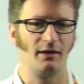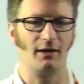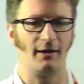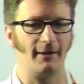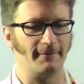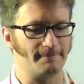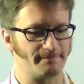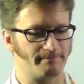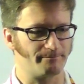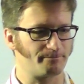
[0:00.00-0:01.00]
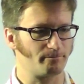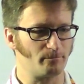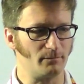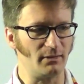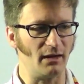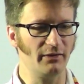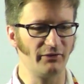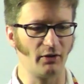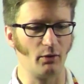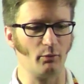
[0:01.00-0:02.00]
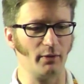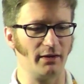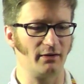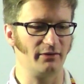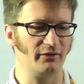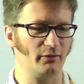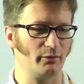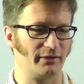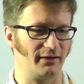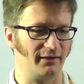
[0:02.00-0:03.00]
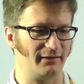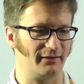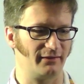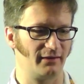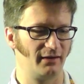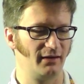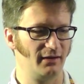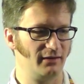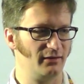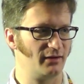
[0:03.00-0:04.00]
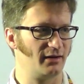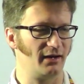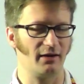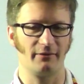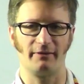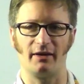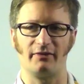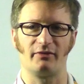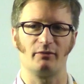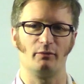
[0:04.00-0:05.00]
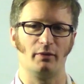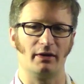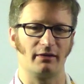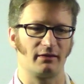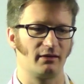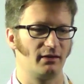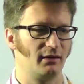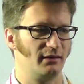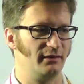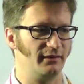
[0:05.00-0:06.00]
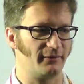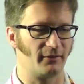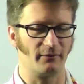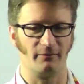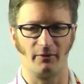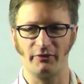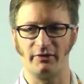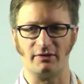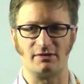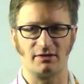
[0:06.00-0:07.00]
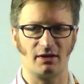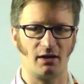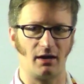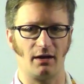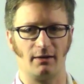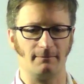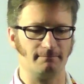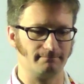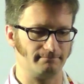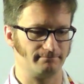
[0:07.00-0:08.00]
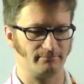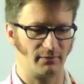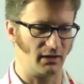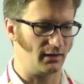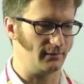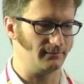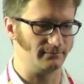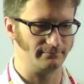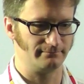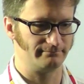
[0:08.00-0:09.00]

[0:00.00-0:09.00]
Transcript: Um, so what you can do with these is you can interface with different voltage uh, um,